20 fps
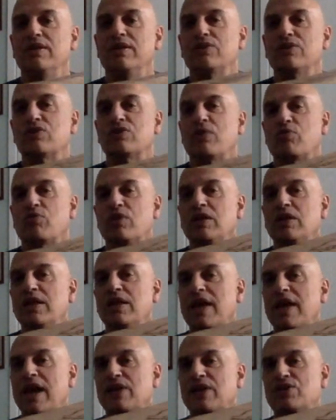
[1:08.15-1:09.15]
So I'm
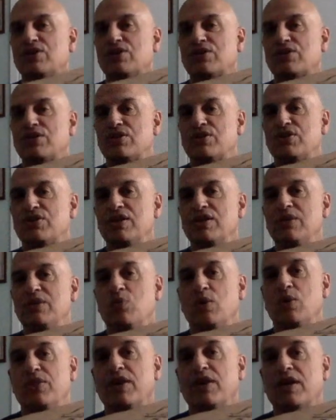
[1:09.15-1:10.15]
really anxious to see
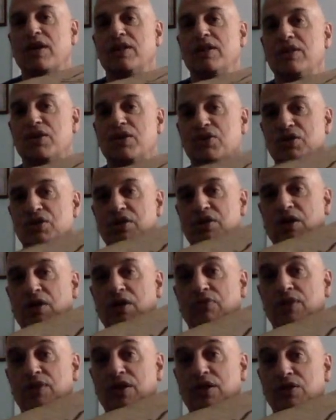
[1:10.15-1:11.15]
what the condition
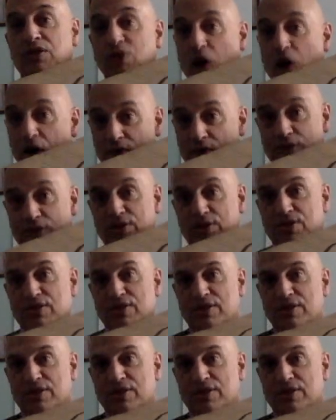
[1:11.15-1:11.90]
of the guitar is